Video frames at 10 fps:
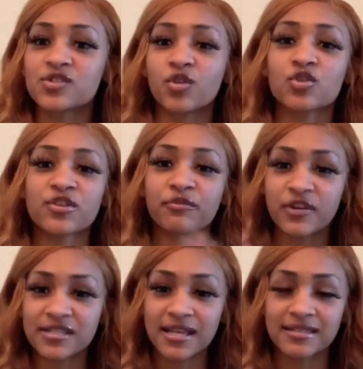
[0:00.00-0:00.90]
So those are the
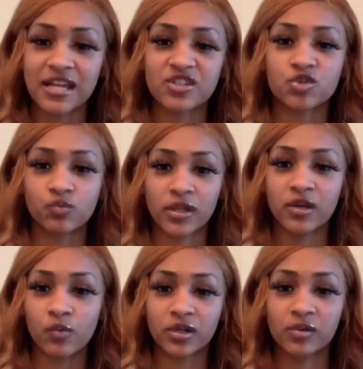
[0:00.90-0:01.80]
first things that you really
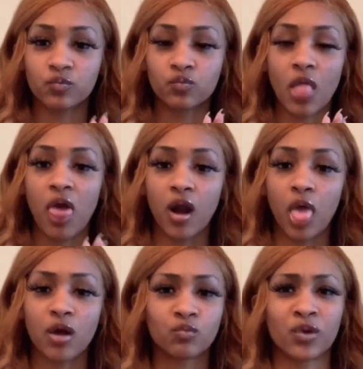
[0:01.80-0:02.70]
want to, the